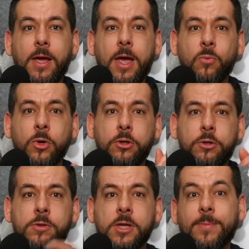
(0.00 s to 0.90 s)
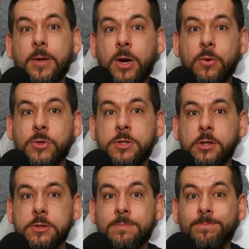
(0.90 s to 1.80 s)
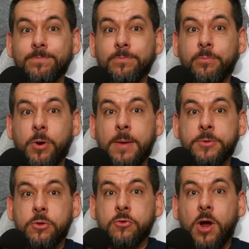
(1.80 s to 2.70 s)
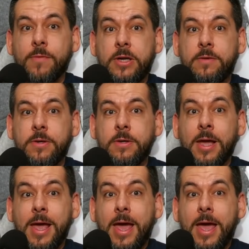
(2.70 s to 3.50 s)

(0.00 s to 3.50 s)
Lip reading: And what do you think about my results? Perhaps you drive an EV